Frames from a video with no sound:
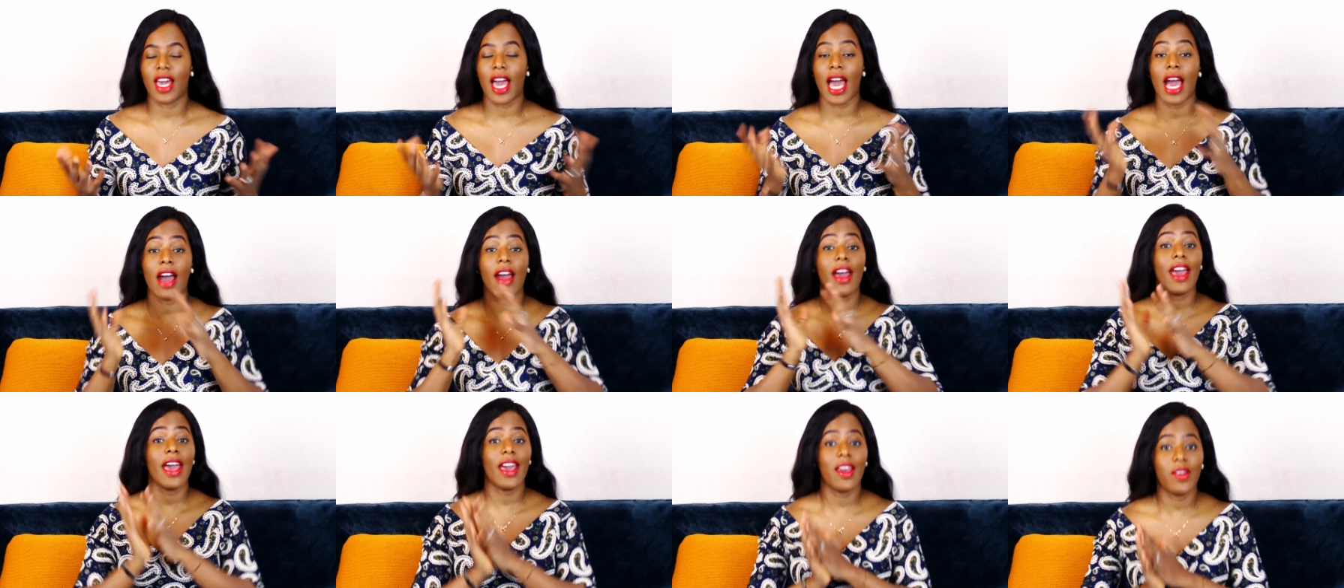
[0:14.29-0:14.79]

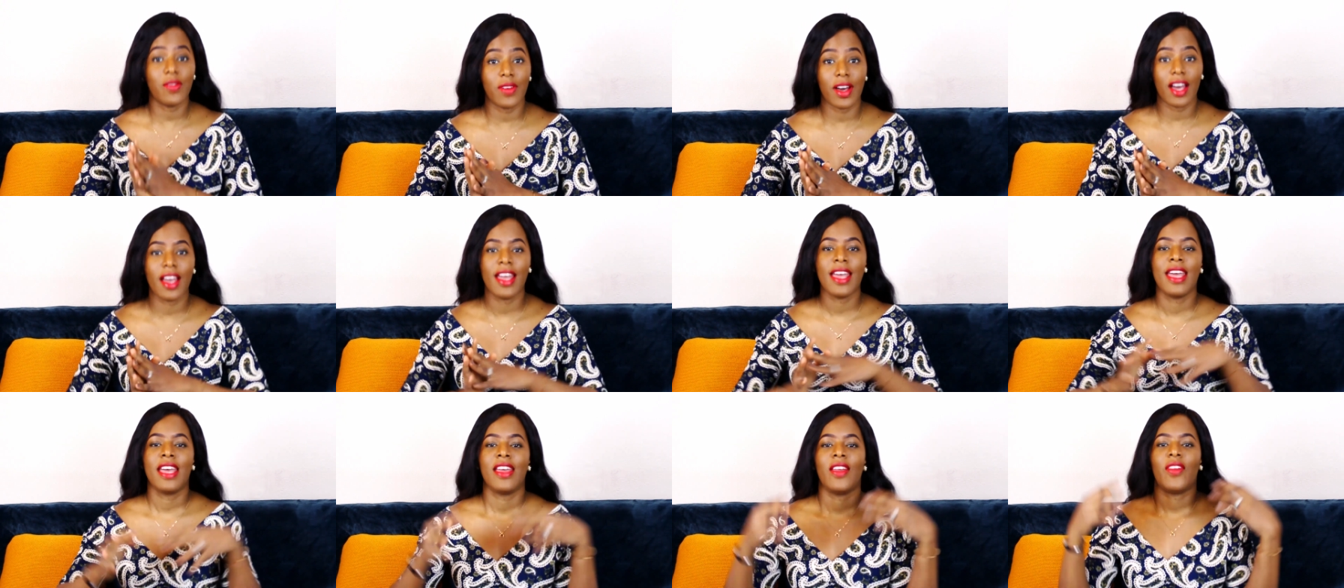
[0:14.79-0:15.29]
However,
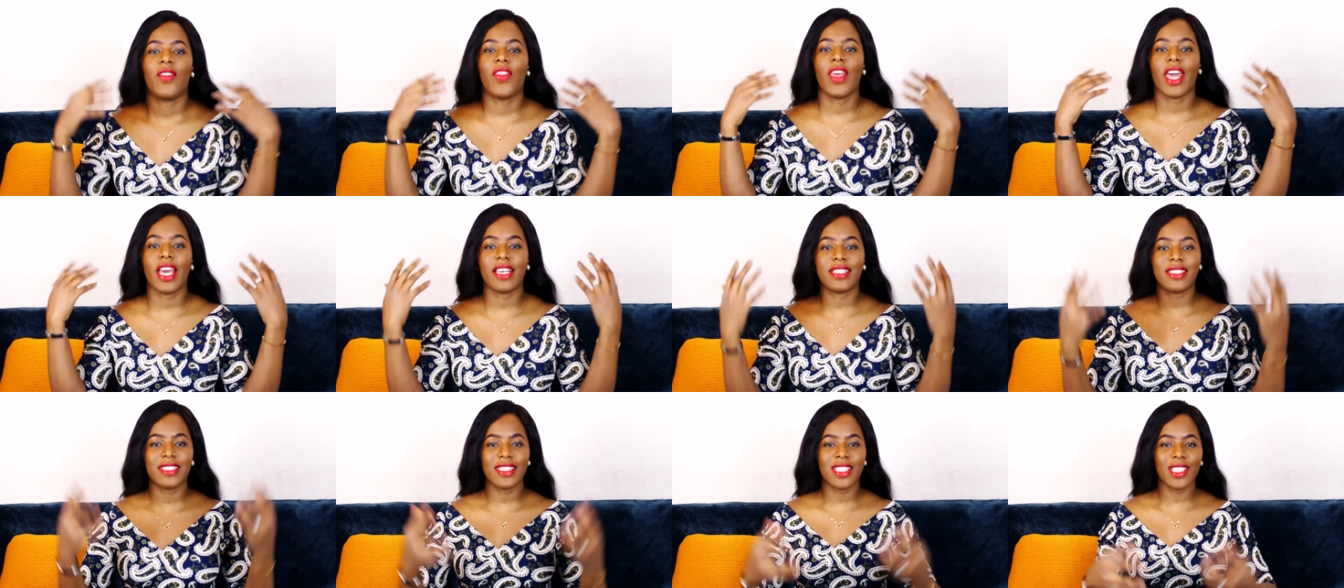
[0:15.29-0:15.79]

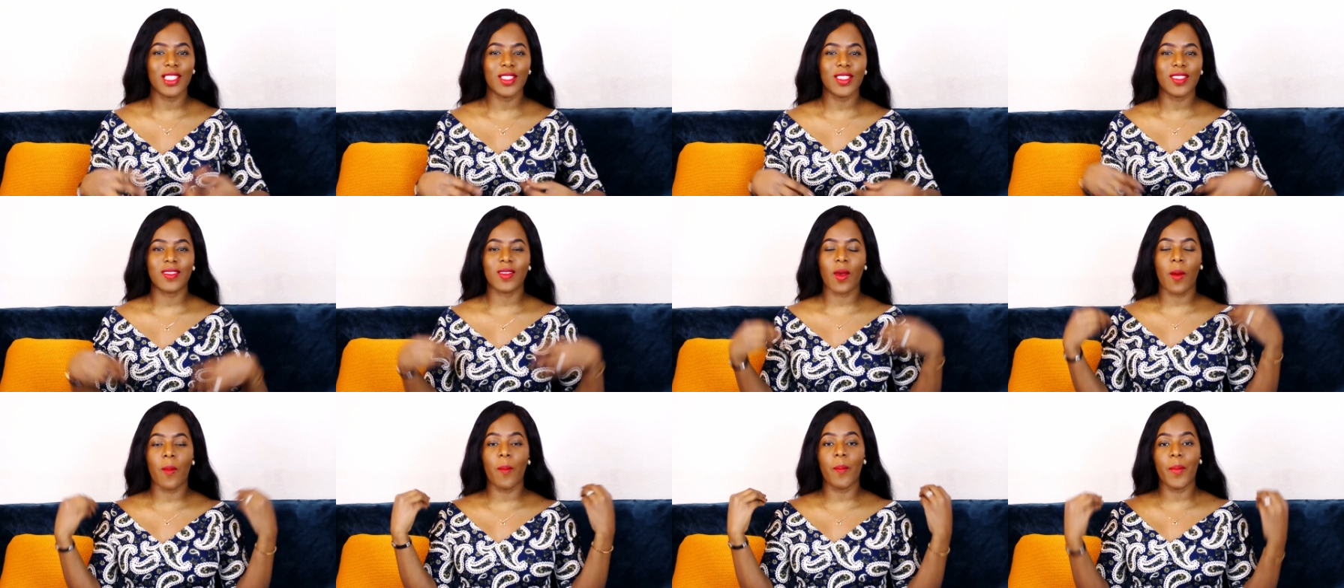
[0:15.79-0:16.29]
there are still
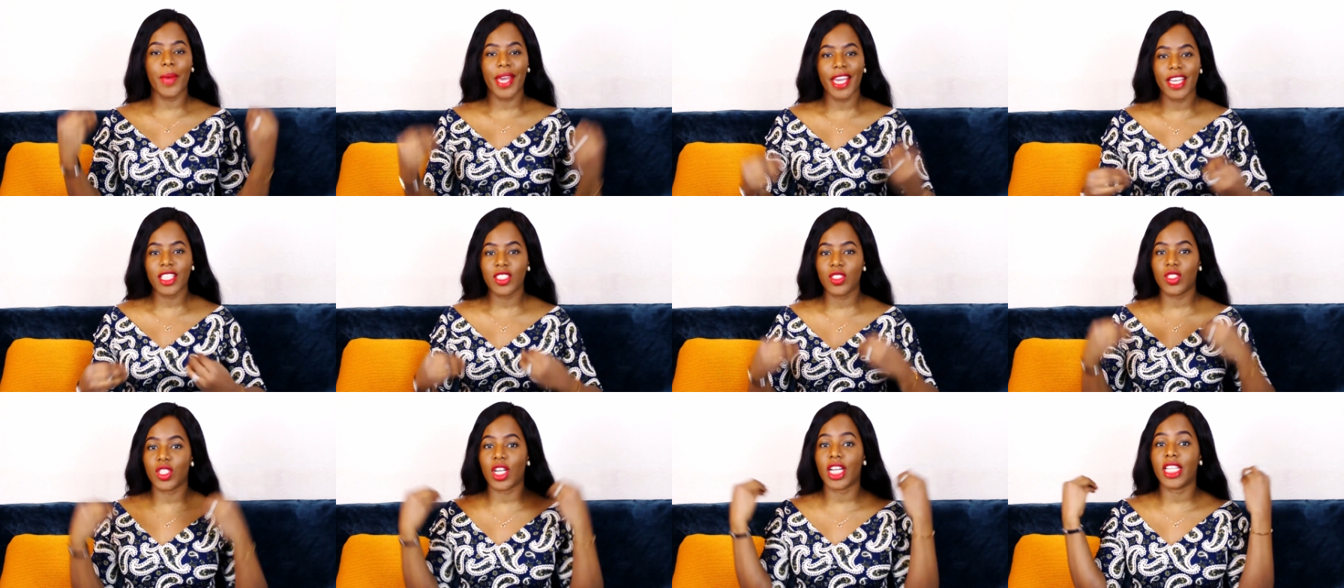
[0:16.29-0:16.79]
some
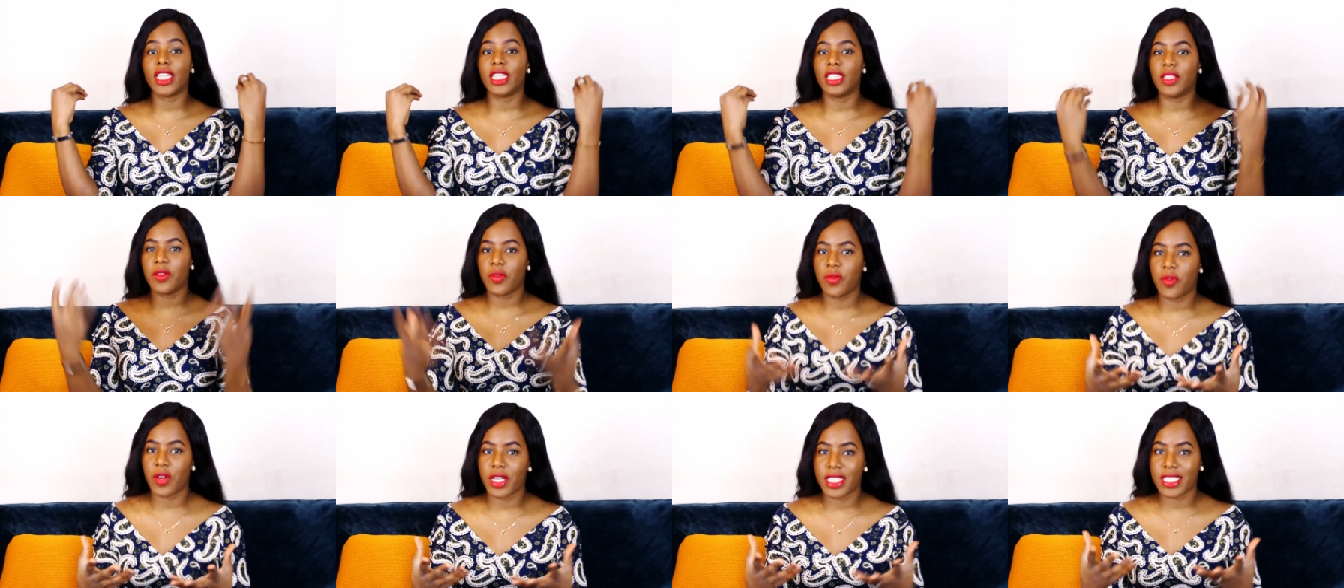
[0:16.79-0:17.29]
major
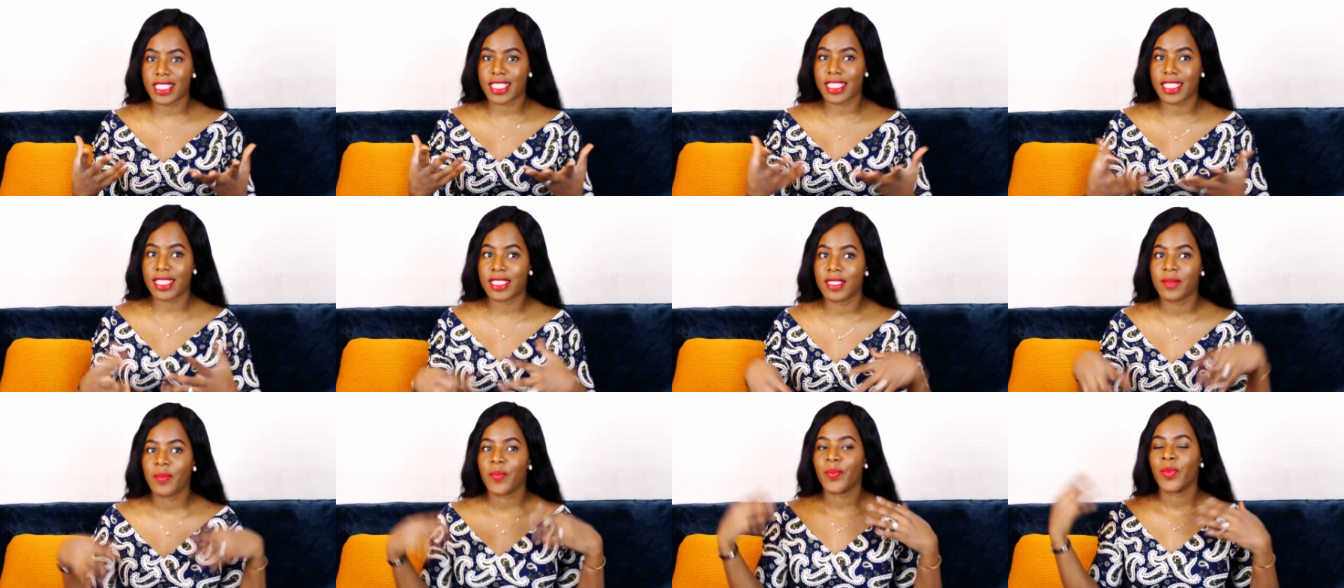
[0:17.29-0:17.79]

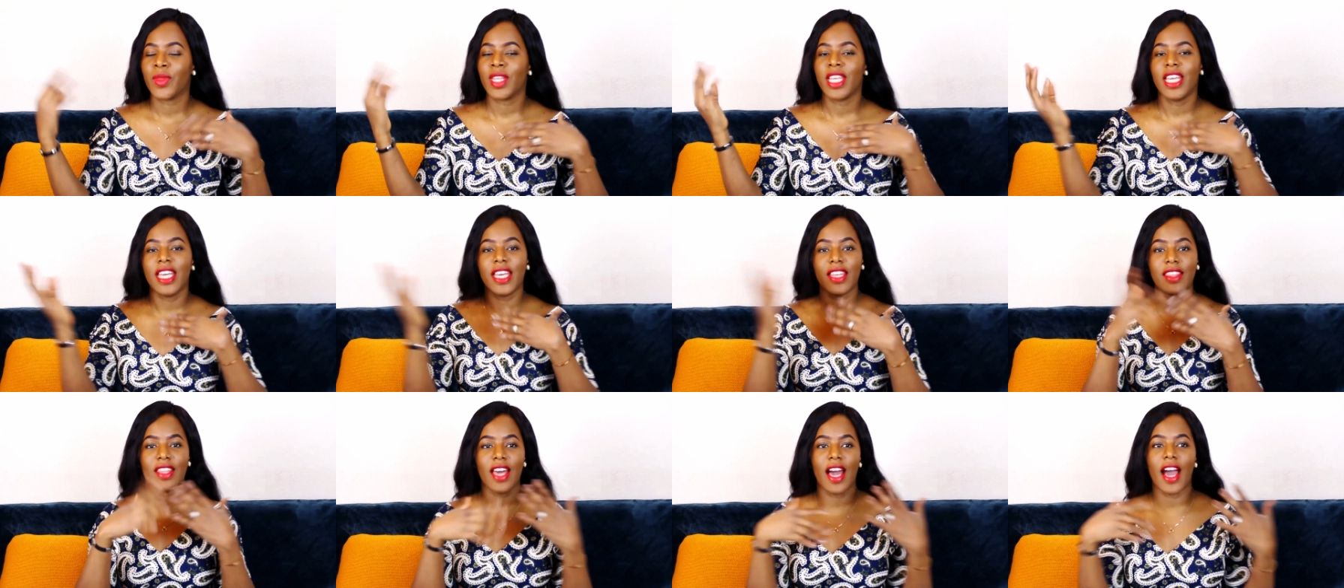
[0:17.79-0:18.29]
differences
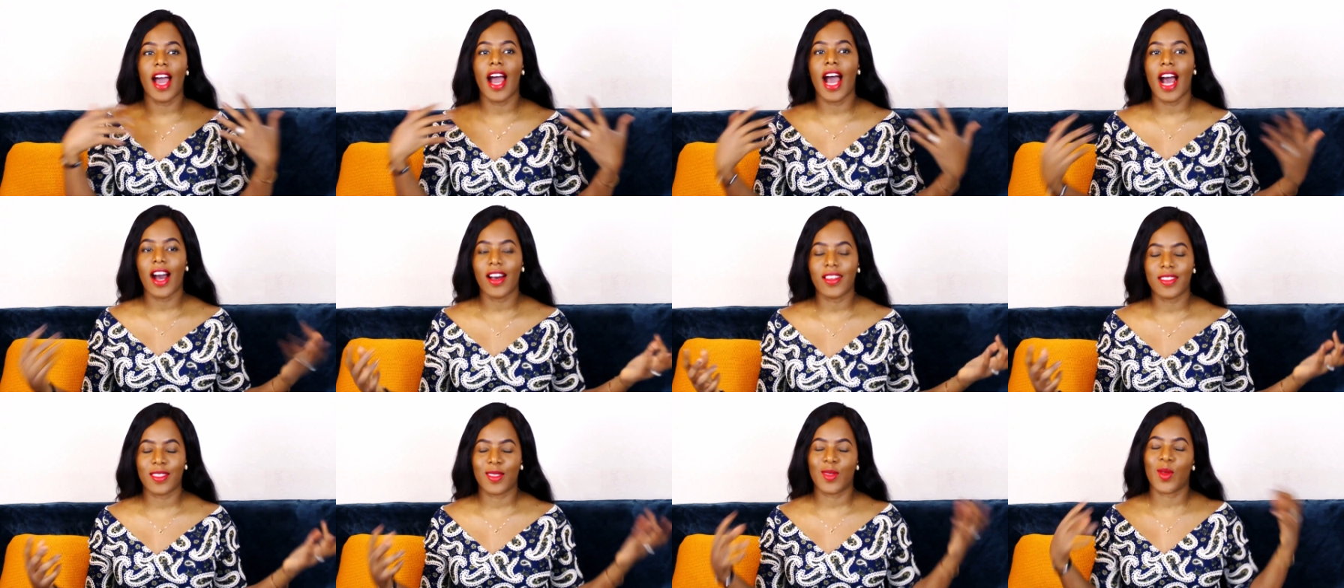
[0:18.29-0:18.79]
in our
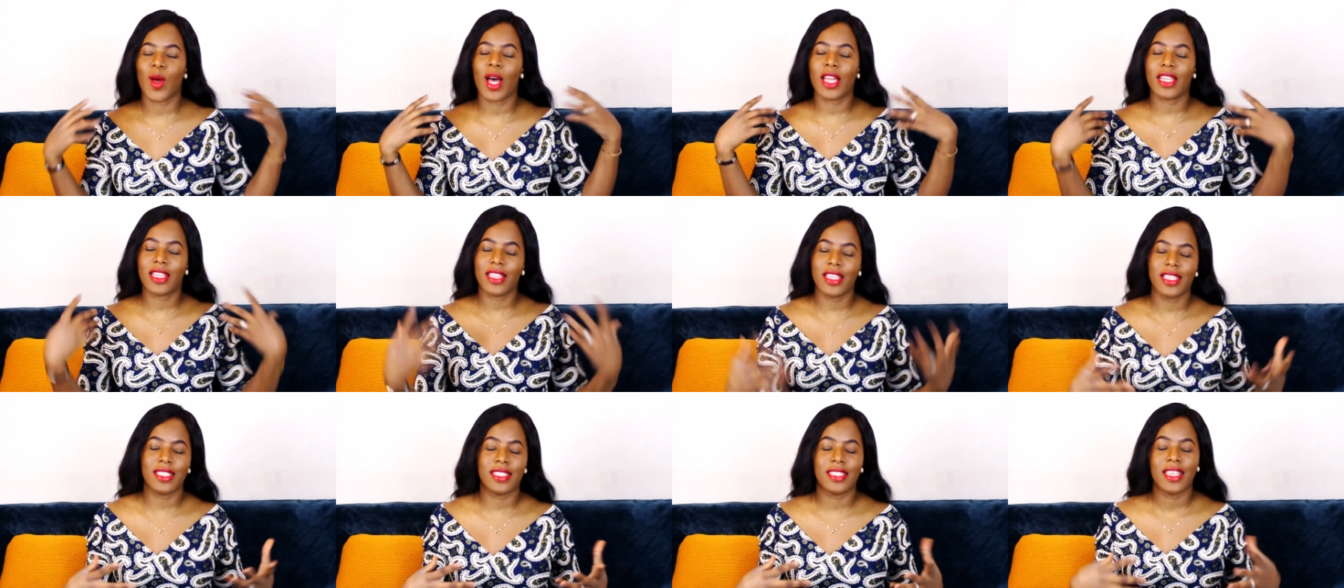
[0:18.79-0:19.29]
houses, or at
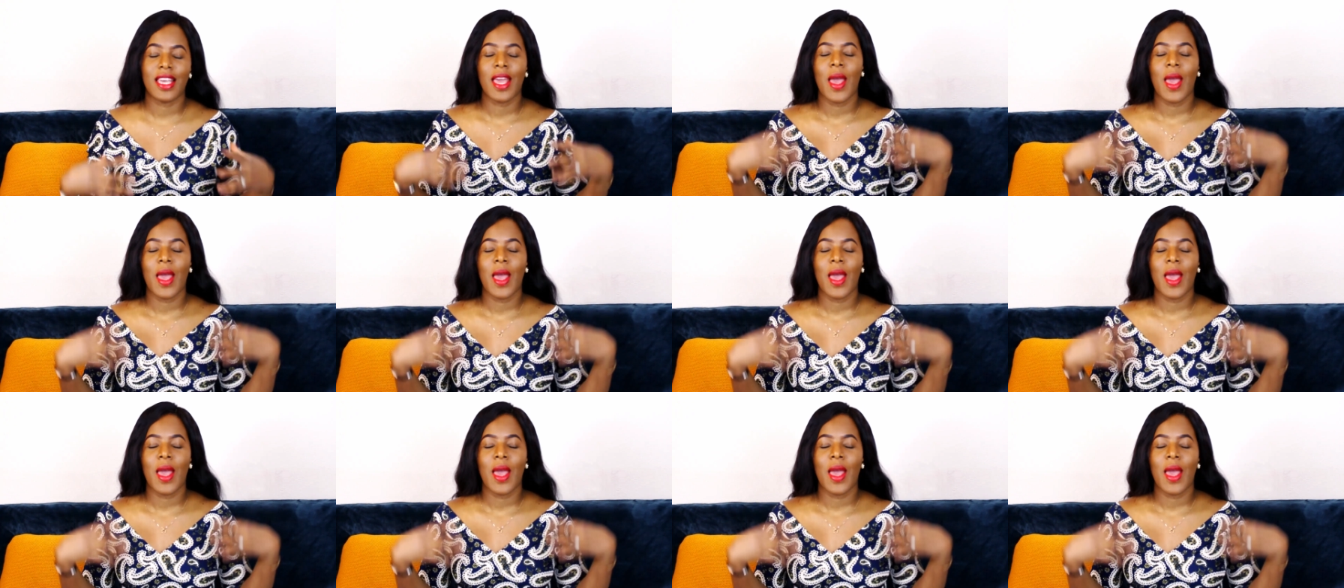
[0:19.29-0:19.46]
least